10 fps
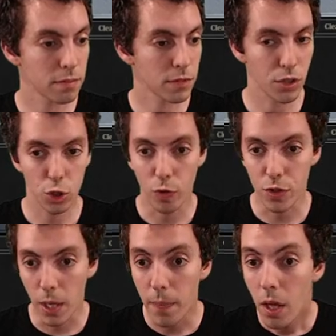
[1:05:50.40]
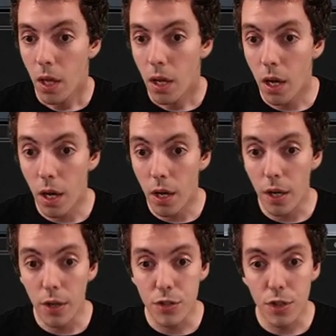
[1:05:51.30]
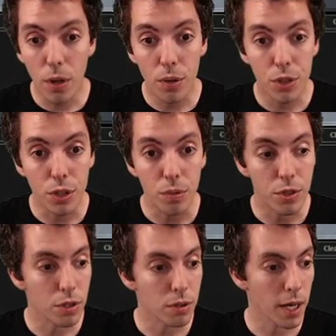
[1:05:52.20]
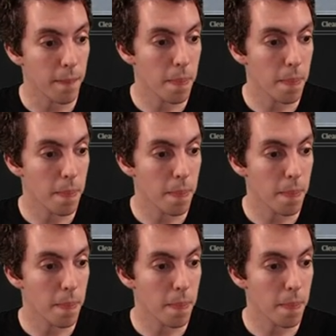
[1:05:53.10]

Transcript: Kind of screw up. Uh zero two two, yeah.